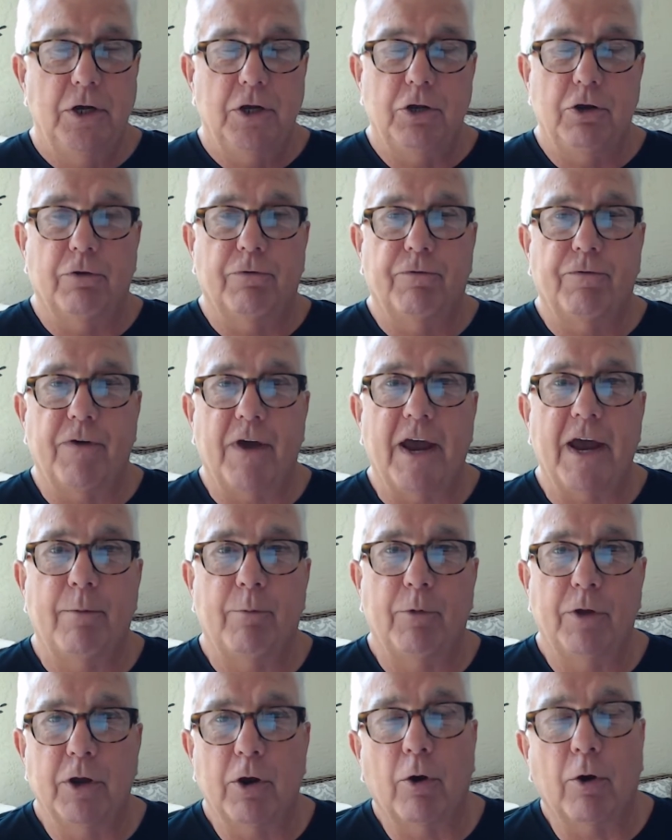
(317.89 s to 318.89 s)
your
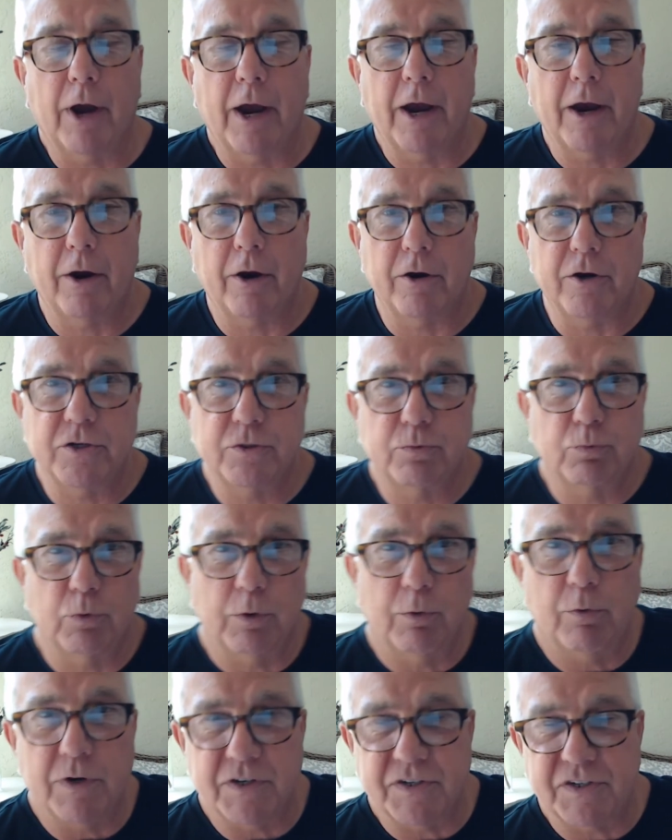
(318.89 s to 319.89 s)
family or heirs
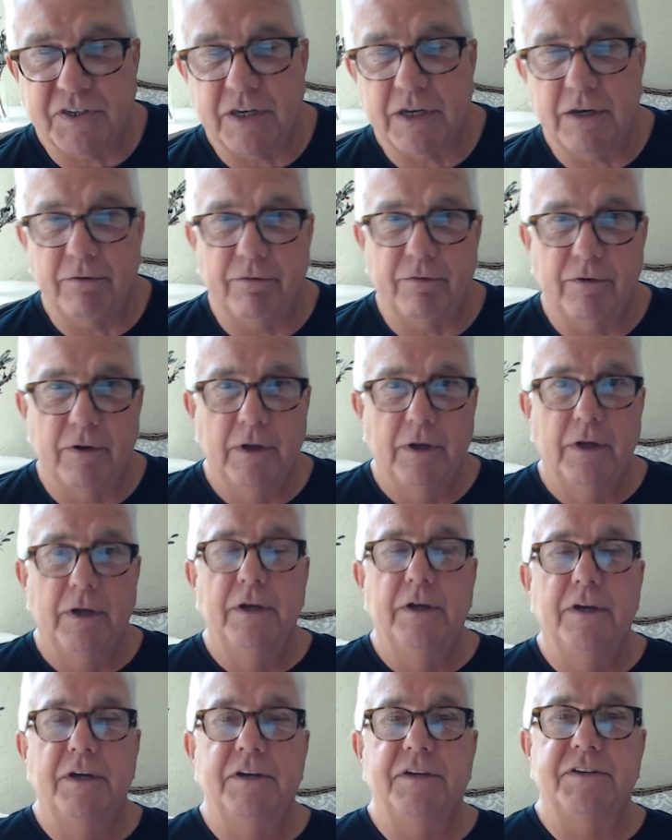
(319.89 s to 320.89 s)
would receive
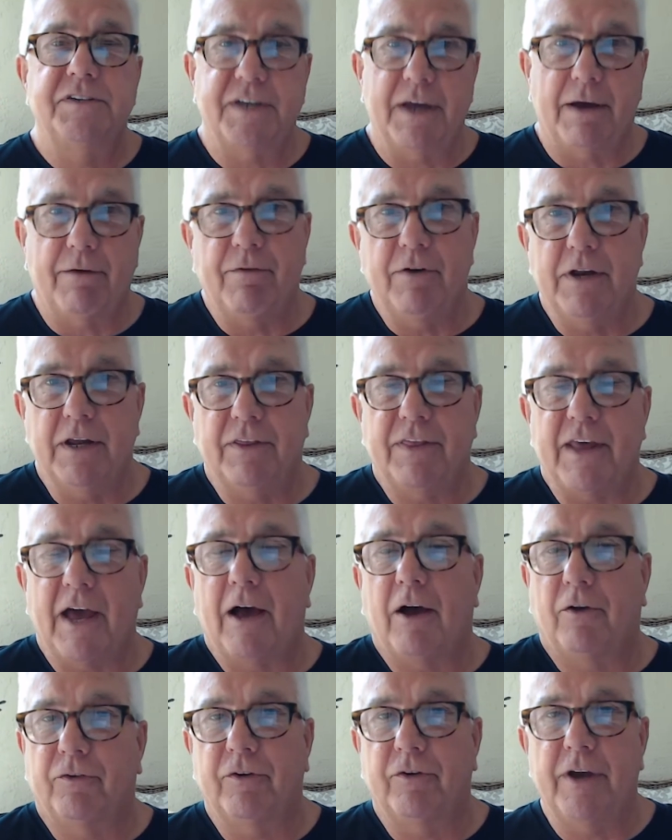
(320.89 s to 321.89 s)

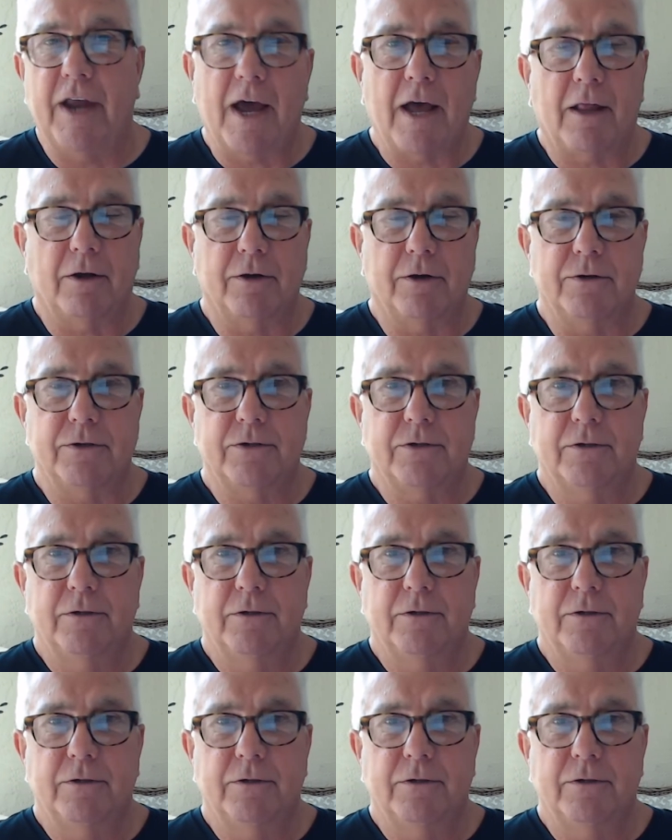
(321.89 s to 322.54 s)
$70,000.